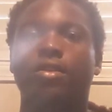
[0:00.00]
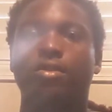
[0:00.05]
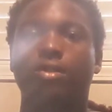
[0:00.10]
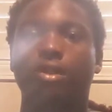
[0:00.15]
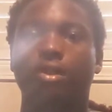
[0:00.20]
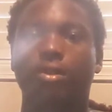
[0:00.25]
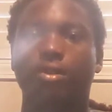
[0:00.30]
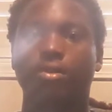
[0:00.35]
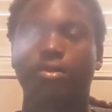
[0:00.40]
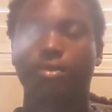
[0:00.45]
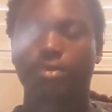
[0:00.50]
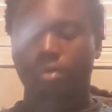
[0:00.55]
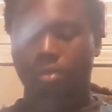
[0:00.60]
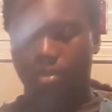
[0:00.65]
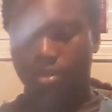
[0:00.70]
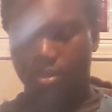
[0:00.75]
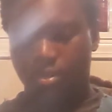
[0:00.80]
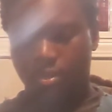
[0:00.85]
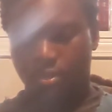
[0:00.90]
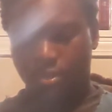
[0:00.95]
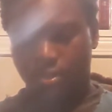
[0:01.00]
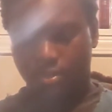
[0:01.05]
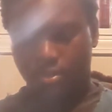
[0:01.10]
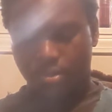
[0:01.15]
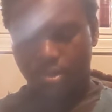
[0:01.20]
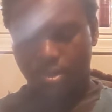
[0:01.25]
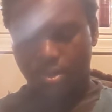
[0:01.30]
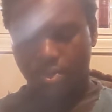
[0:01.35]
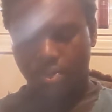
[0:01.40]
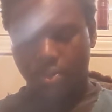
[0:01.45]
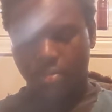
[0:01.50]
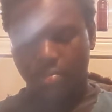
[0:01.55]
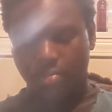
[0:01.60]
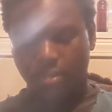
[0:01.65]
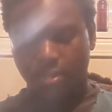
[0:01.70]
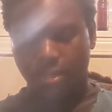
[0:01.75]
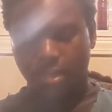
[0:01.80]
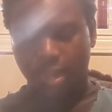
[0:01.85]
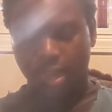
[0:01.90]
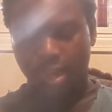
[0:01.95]
You know, which
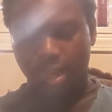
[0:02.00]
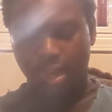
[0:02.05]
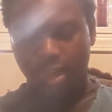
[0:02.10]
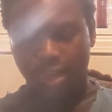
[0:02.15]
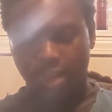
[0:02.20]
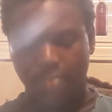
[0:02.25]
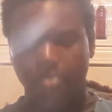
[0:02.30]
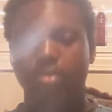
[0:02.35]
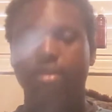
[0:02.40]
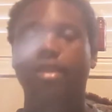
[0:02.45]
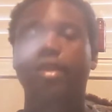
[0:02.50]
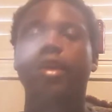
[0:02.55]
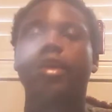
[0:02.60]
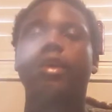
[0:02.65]
ultimately the icing on the